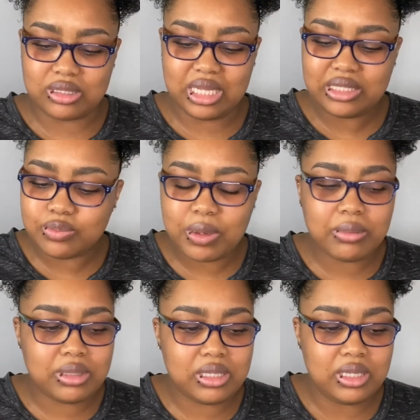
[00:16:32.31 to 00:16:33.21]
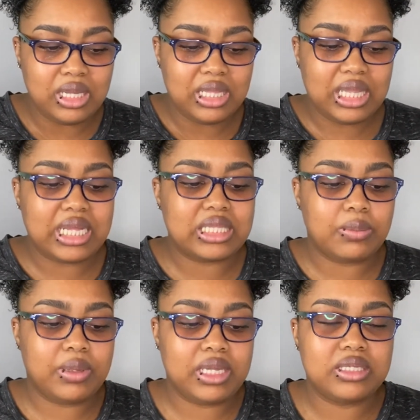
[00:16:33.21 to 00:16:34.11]
That's probably like the
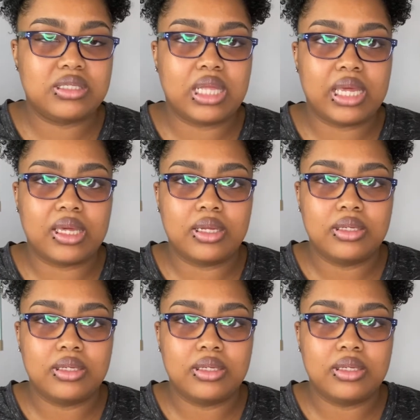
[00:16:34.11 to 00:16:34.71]
biggest like